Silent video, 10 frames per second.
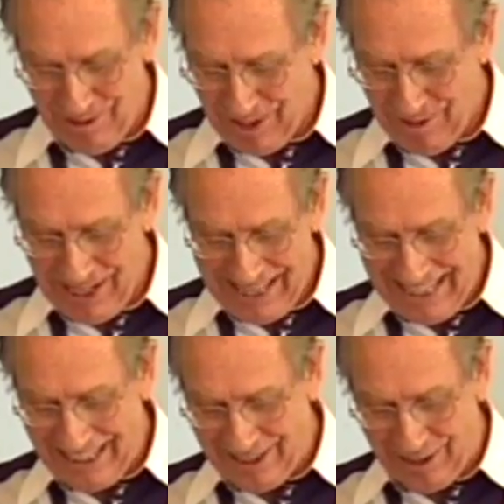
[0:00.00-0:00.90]
are going
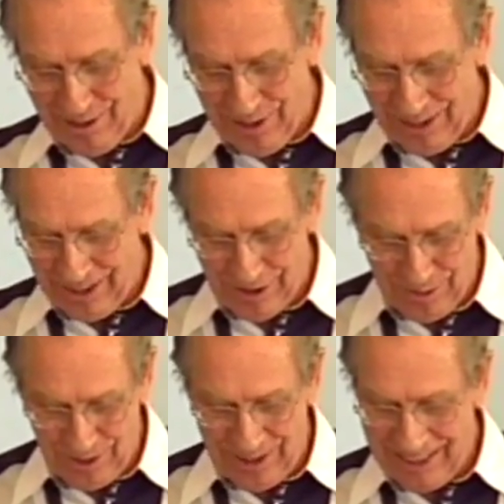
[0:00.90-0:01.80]
in this world, I don't
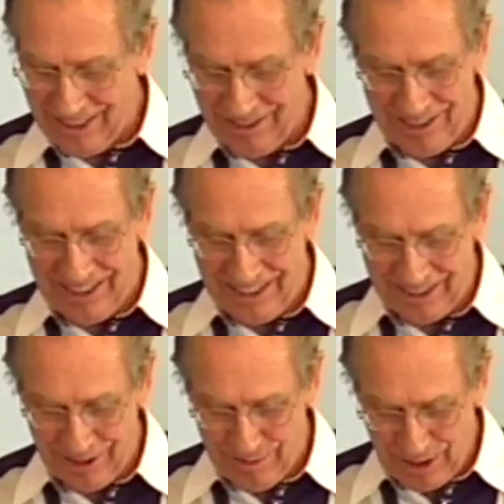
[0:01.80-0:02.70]
see how it can go much
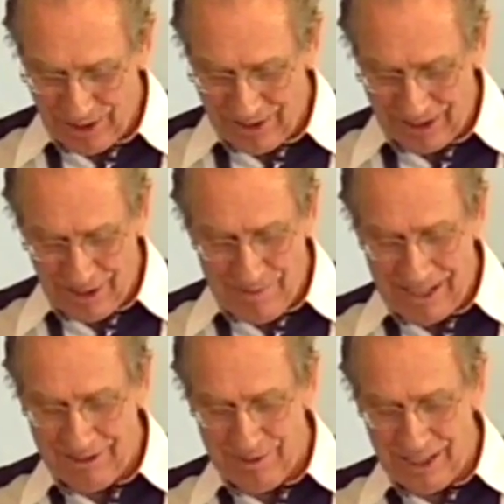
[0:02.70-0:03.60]
longer. Come back with me to
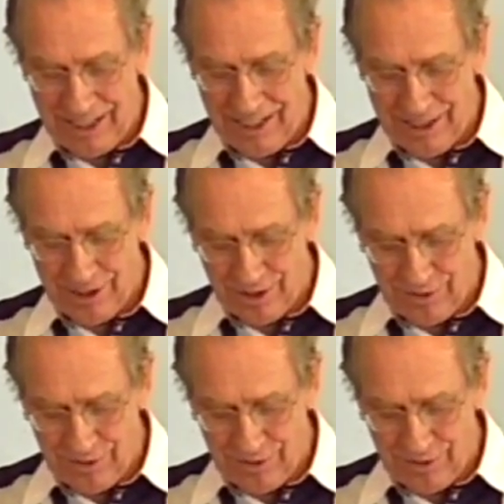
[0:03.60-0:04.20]
Galatians for a moment.